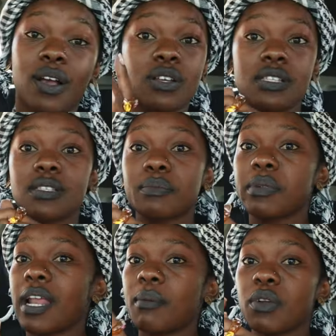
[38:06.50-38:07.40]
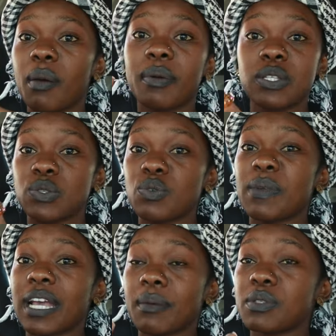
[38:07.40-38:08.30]
because I'm not about to do
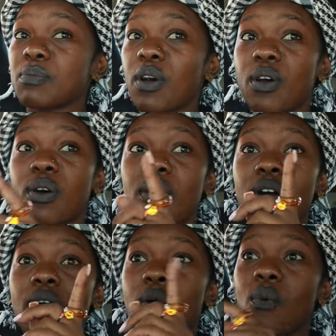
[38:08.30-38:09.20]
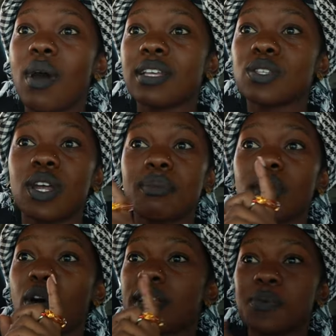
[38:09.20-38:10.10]
makeup tomorrow. One's gonna be
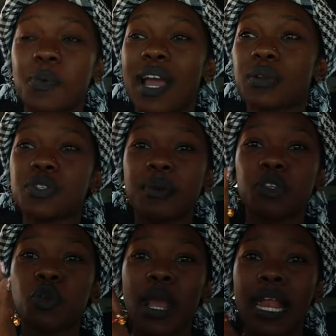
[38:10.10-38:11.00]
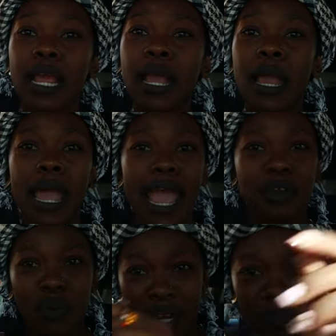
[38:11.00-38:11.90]
hot, one's a bit cold,
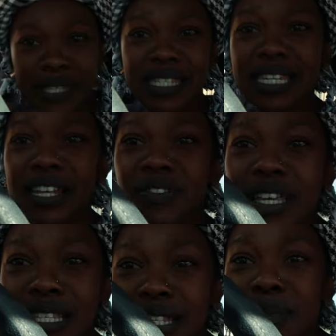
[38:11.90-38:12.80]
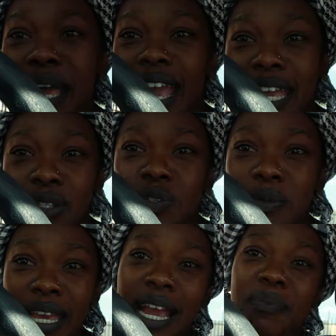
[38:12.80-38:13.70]
and one person, if they see me, I can do
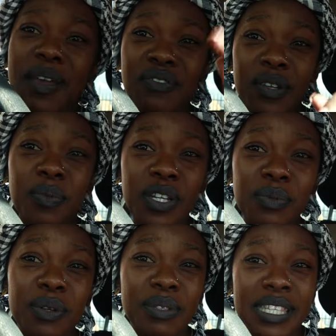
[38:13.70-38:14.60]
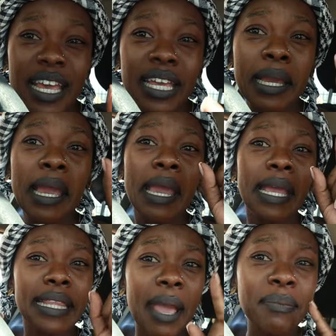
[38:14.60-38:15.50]
makeup. Everybody will be saying,
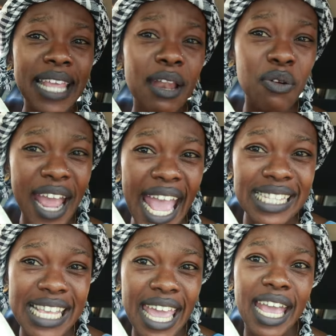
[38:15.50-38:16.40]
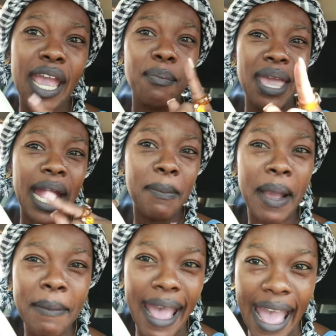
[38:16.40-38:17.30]
"Nam kalung enze, nge makeup
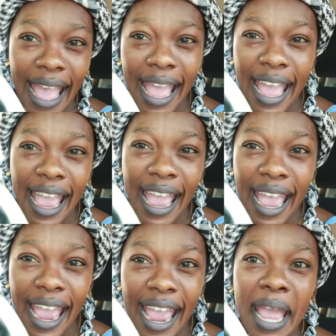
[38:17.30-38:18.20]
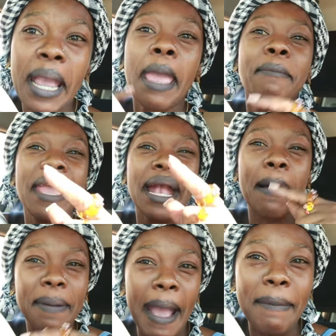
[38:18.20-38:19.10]
gaba, nge
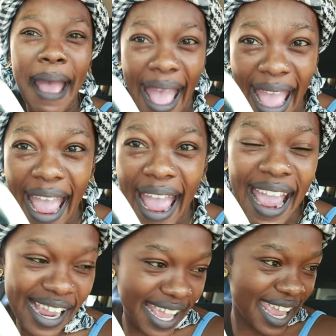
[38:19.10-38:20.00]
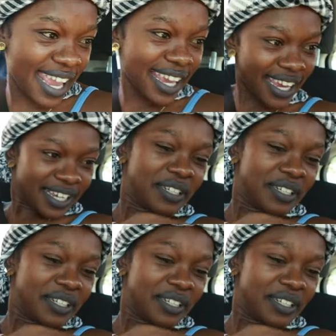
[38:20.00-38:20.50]
makeup gaba, ngeg."